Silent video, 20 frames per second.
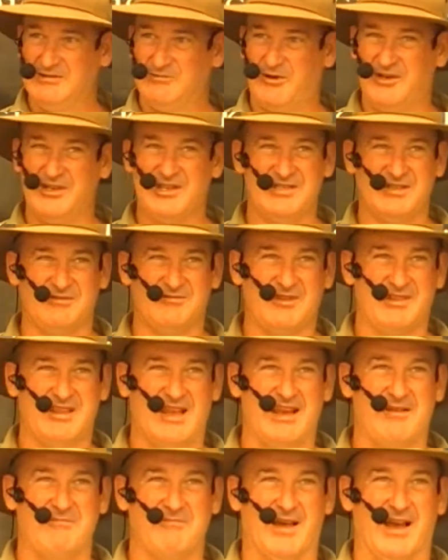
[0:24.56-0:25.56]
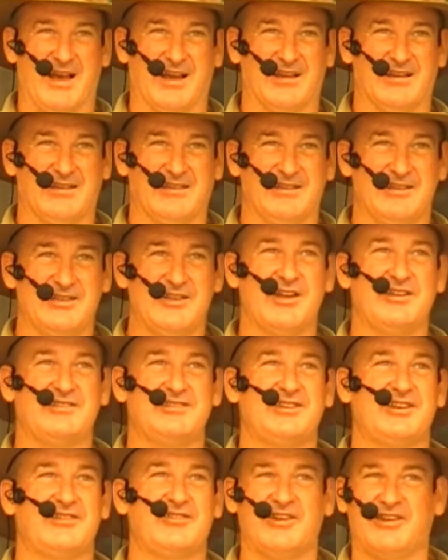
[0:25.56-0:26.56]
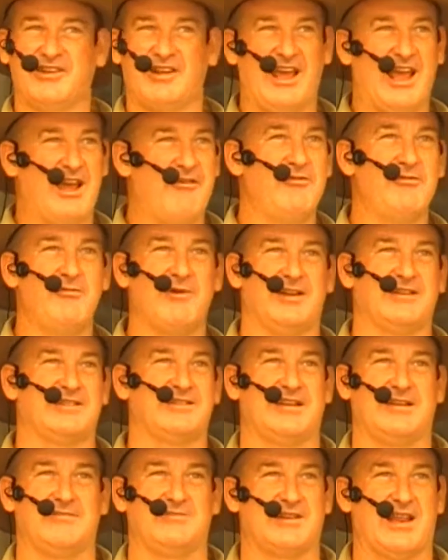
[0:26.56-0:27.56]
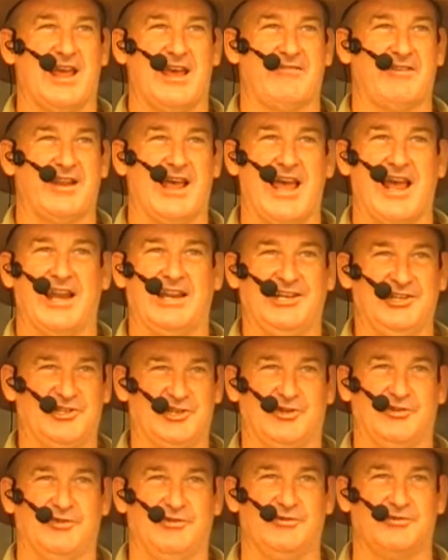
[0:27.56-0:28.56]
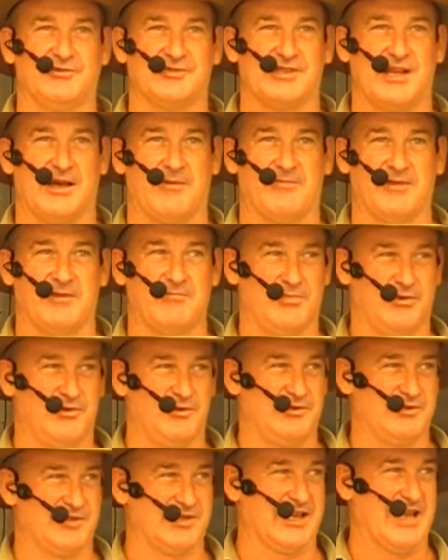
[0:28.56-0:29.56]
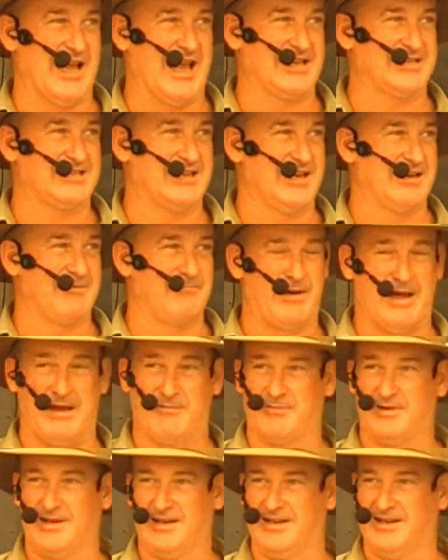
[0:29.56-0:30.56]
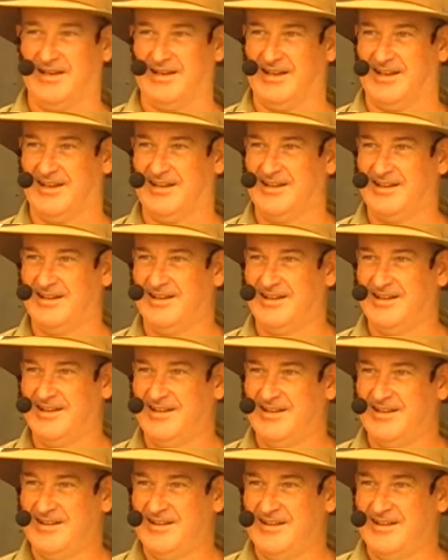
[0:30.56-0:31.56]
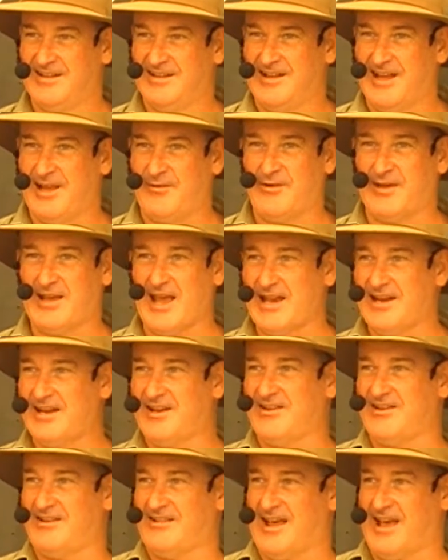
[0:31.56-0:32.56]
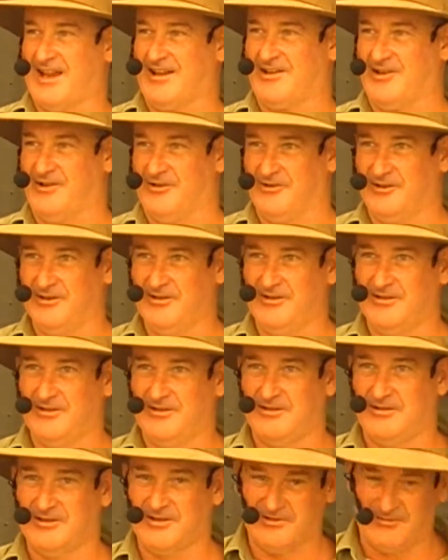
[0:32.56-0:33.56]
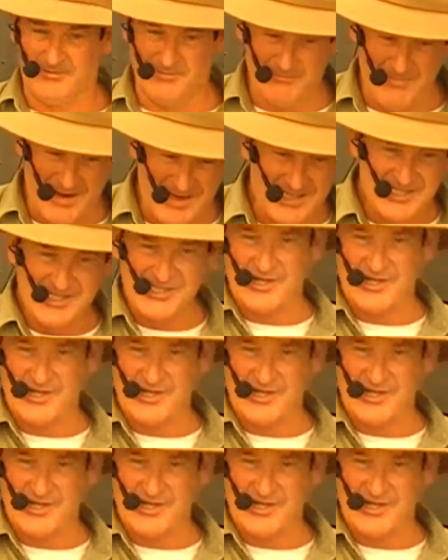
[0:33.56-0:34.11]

What is it with that, Everyone seems to have an Arnie June or something that boils the guts out of pumpkin, isn't it? If you're going to do that to it, make